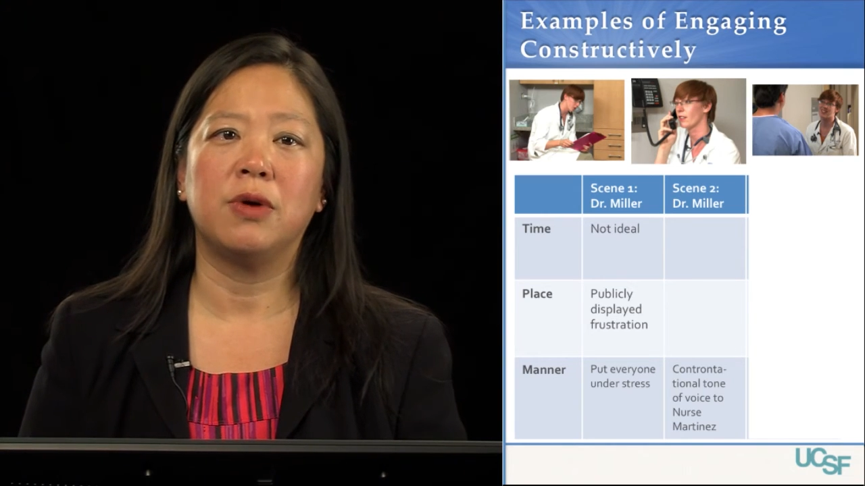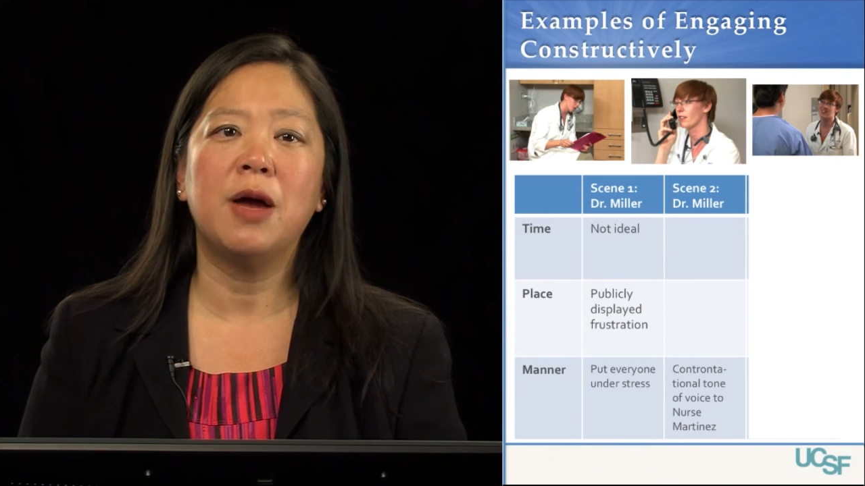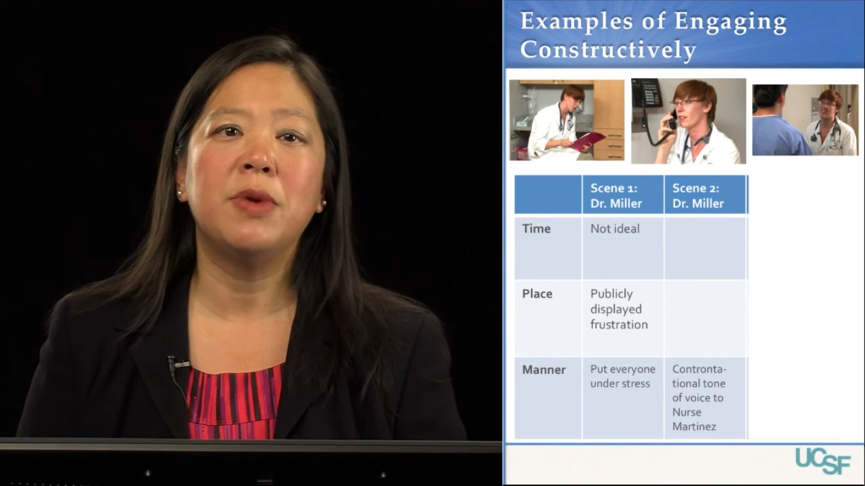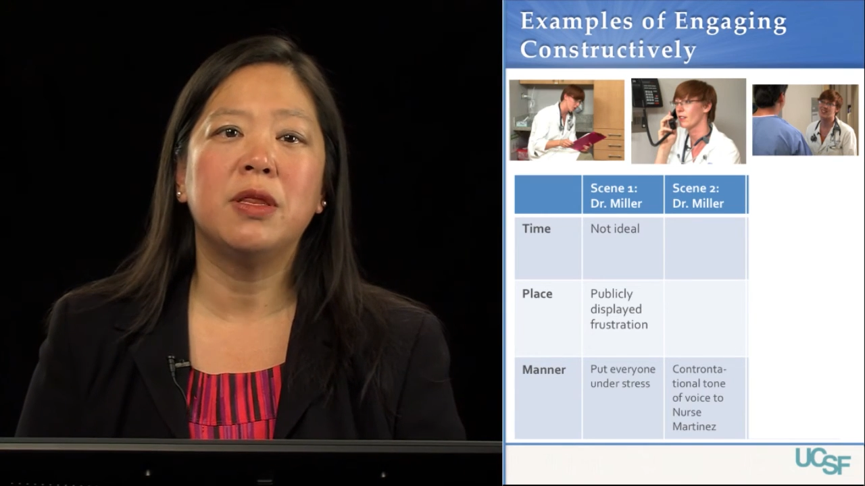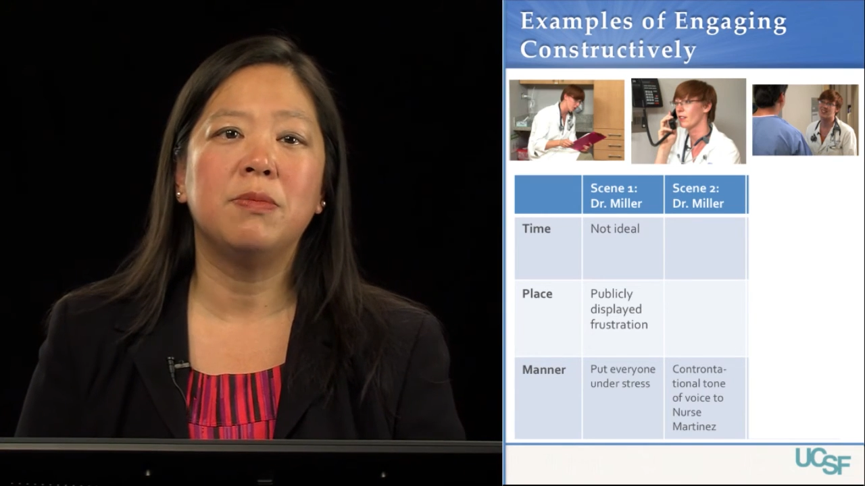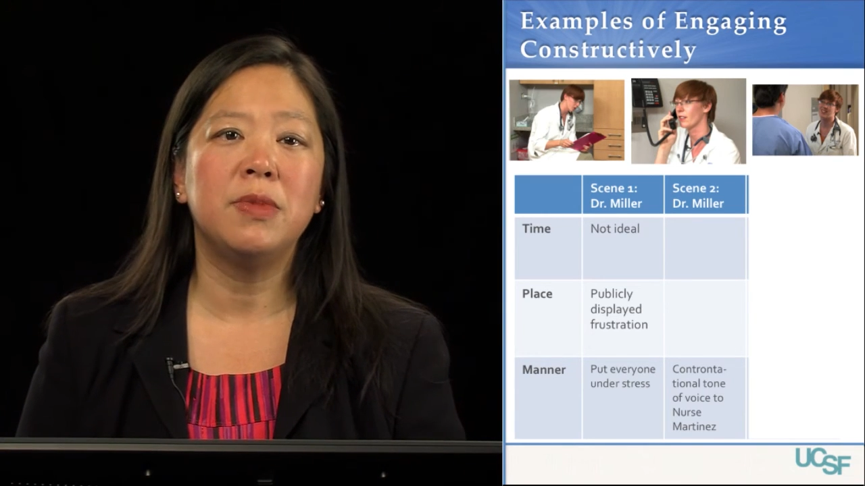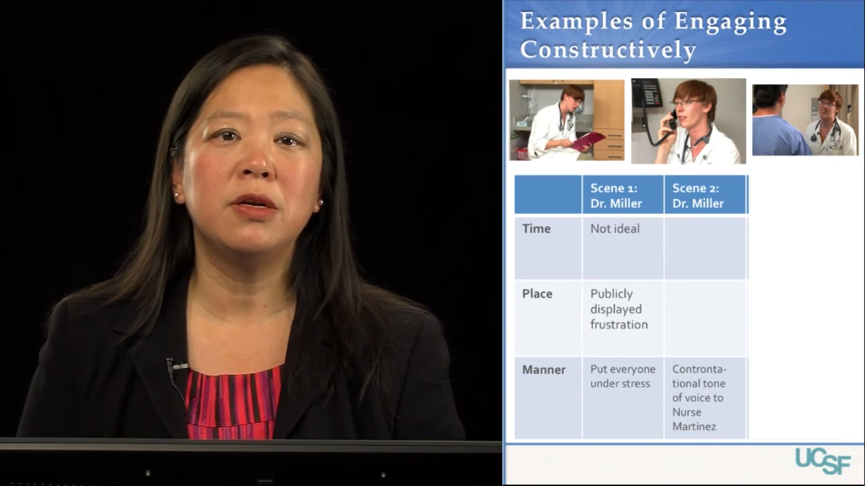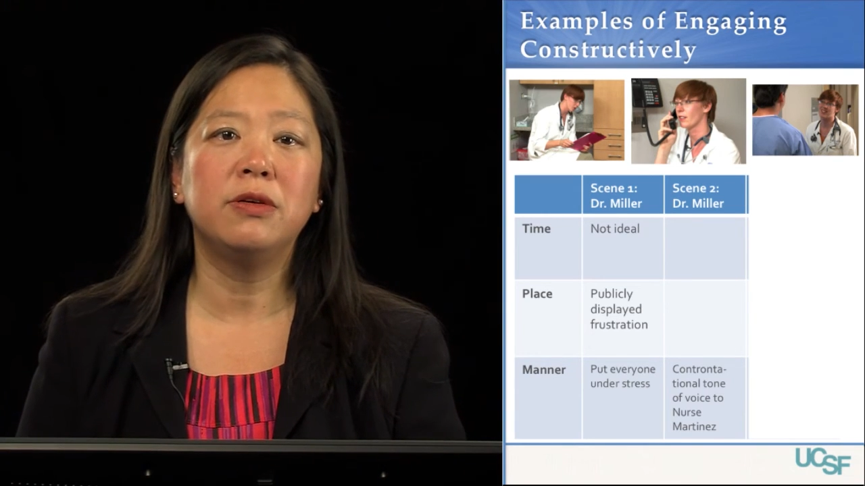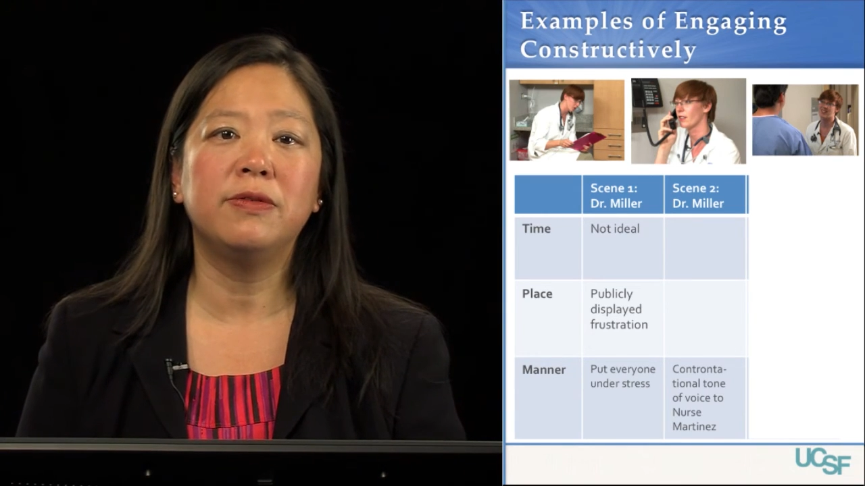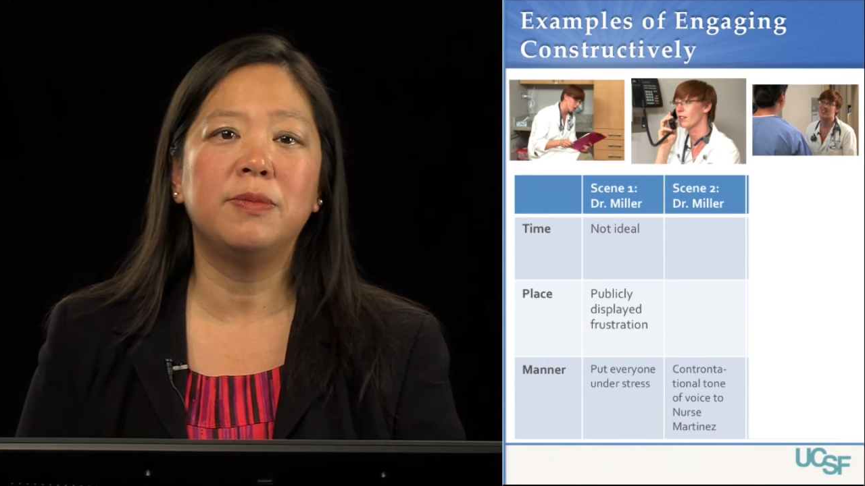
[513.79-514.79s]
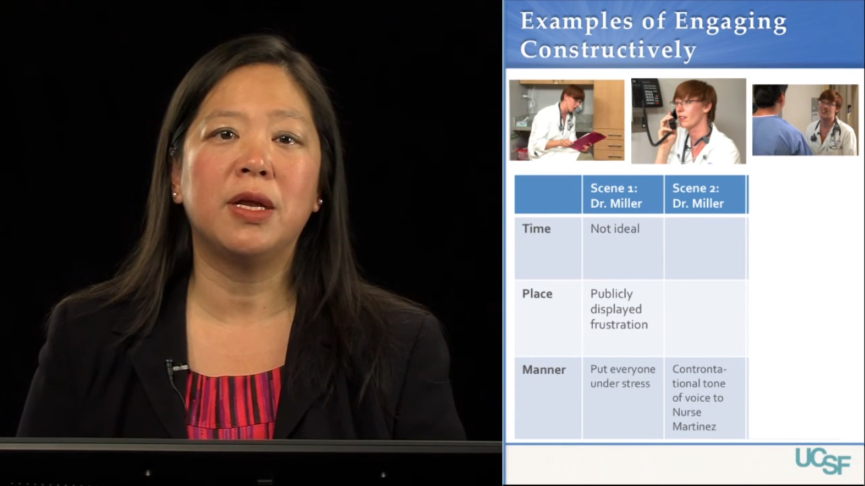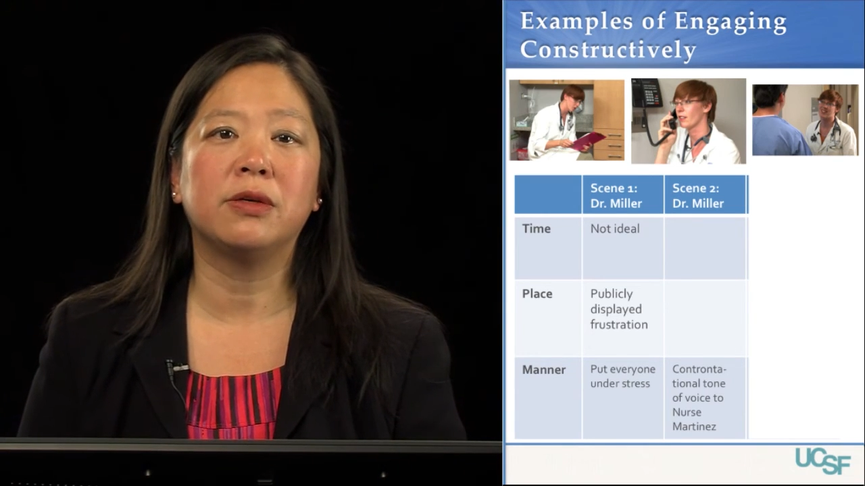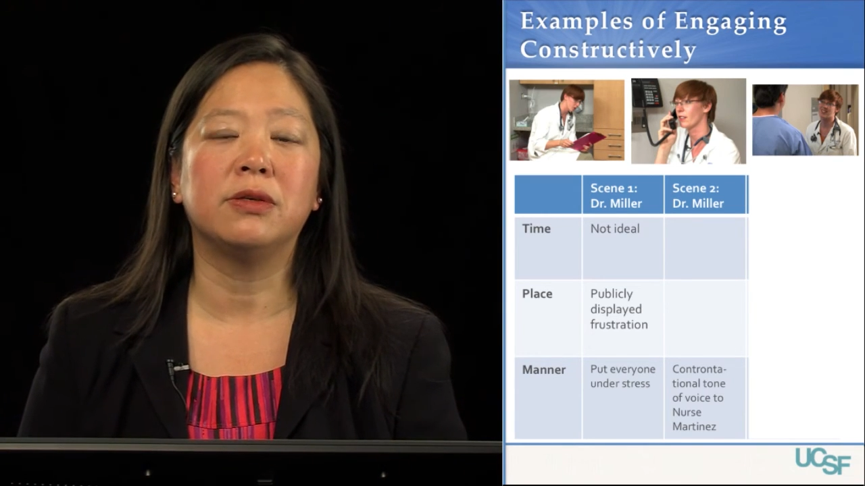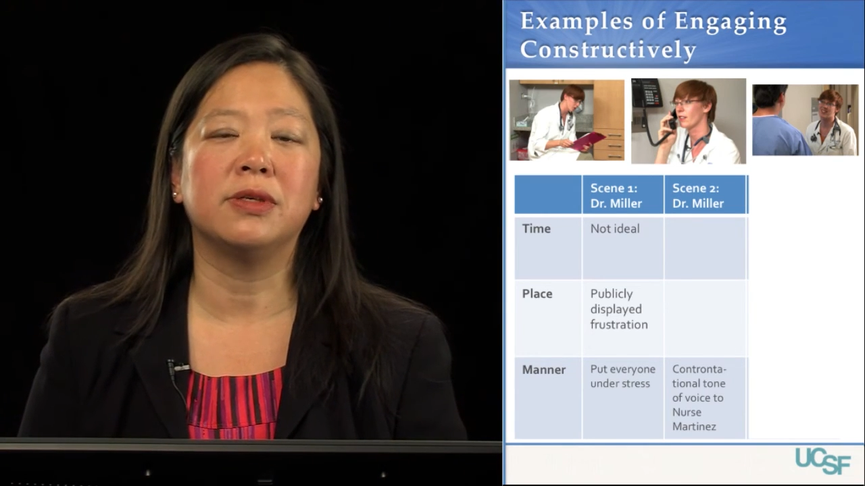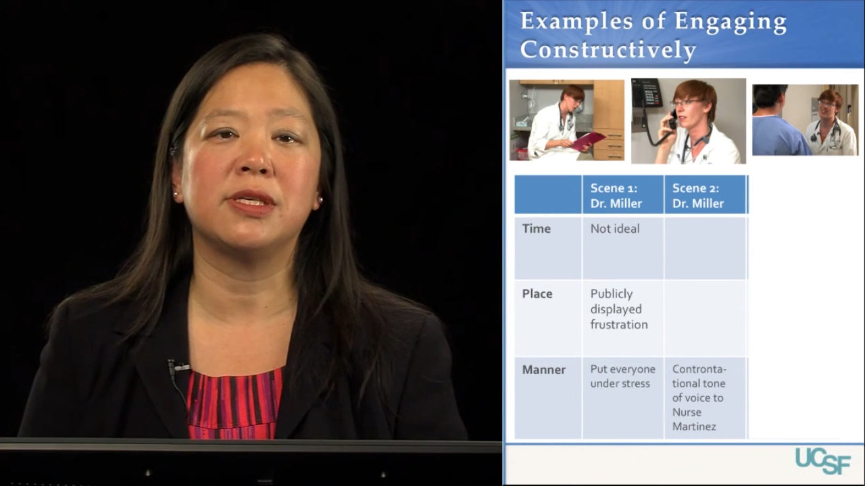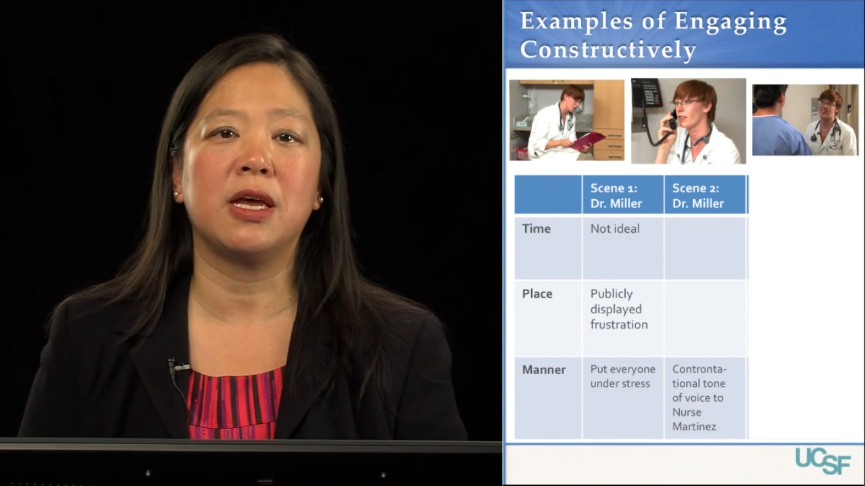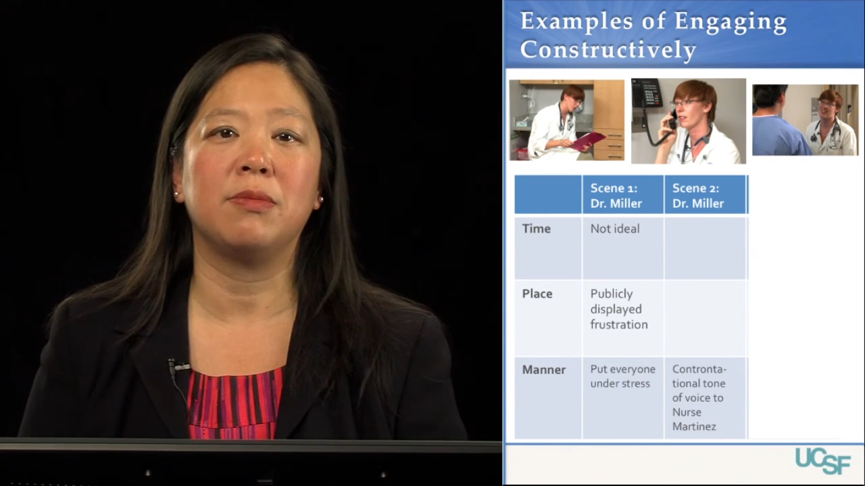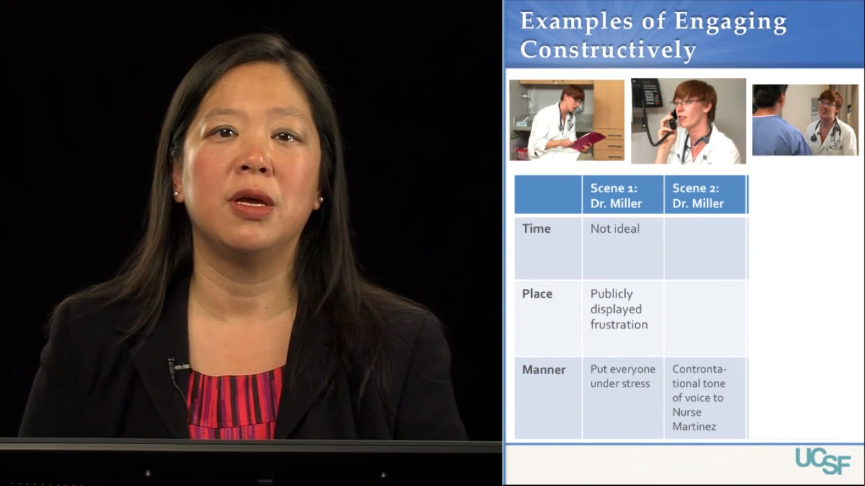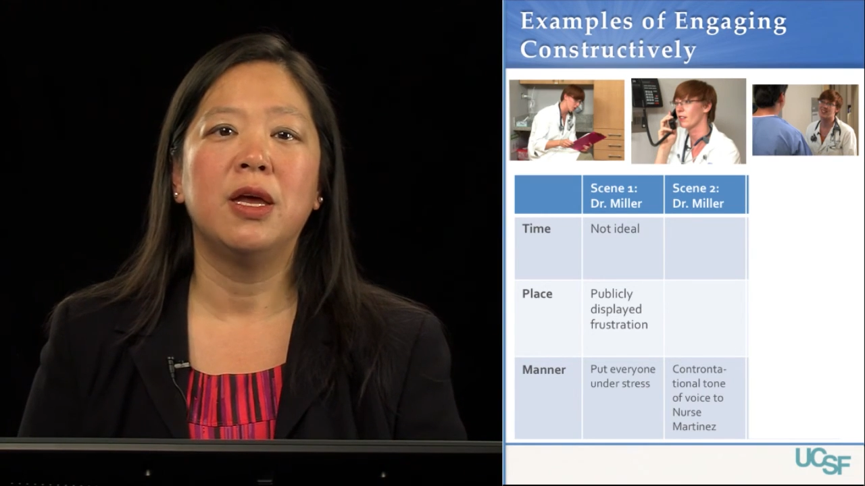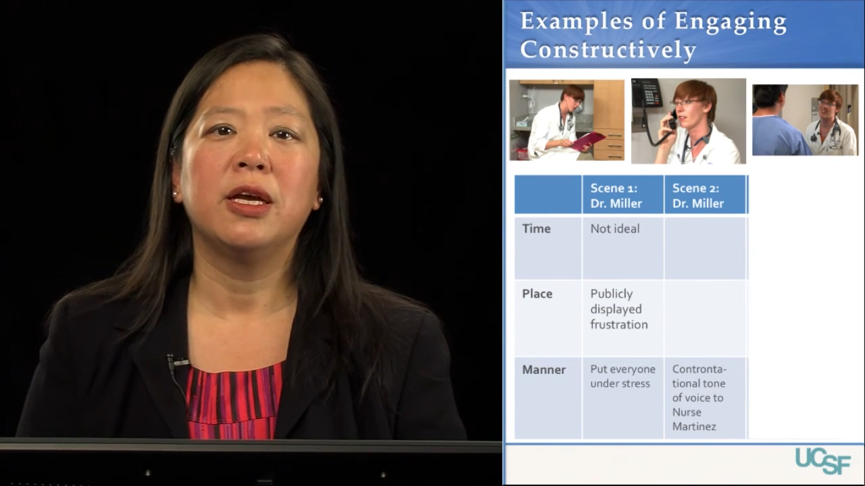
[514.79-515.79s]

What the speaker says: I'm in the middle of a medical exam.